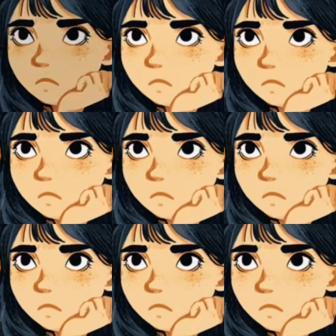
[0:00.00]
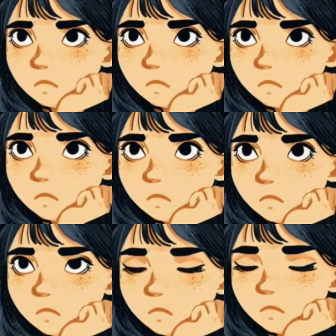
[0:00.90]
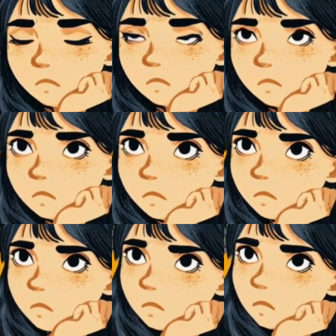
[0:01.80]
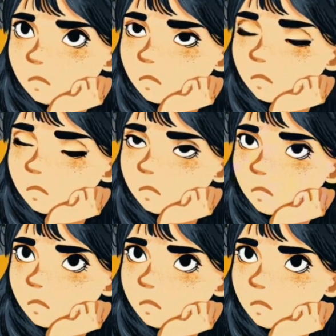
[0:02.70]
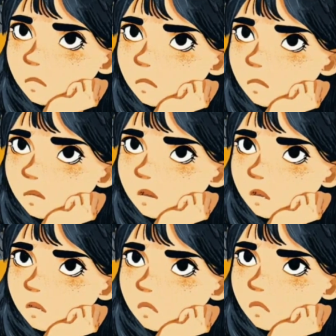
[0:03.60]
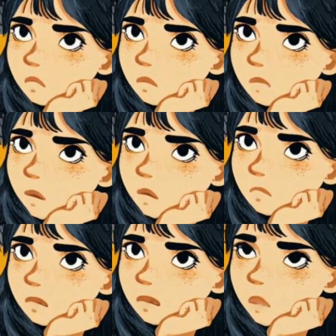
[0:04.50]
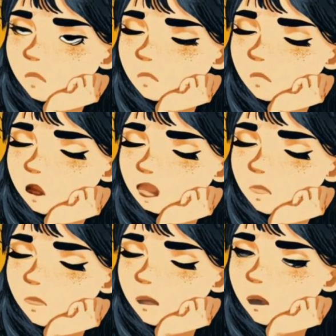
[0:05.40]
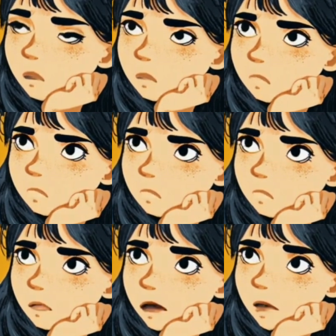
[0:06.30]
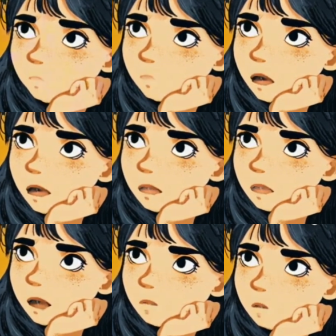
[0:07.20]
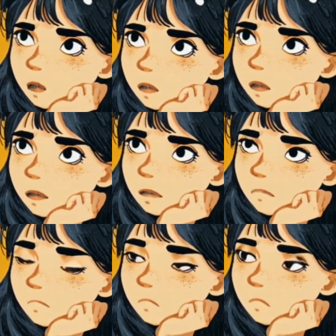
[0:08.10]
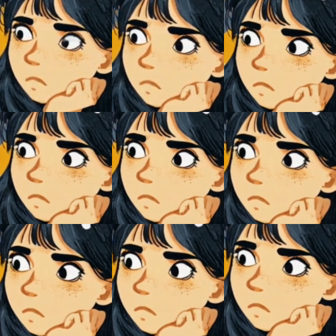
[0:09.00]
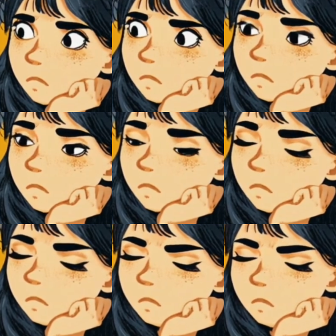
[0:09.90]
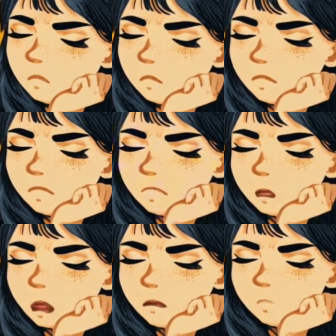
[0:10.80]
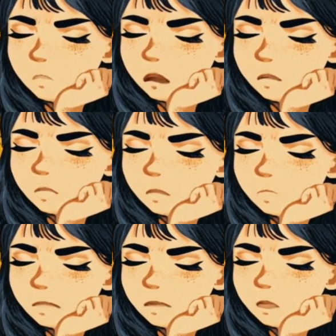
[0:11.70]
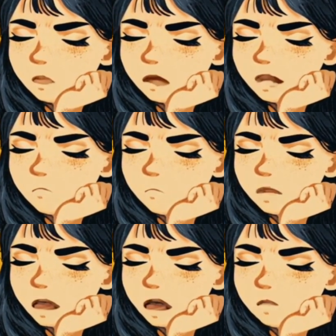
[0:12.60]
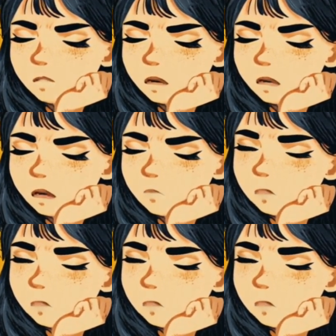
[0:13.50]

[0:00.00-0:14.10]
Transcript: you start the day's worry marathon, spend two minutes taking inventory of what's actually fine right now. Not what might go wrong later, but what's actually okay in this moment. Your breath is working. You have a roof over your head. Your heart is beating. Start there.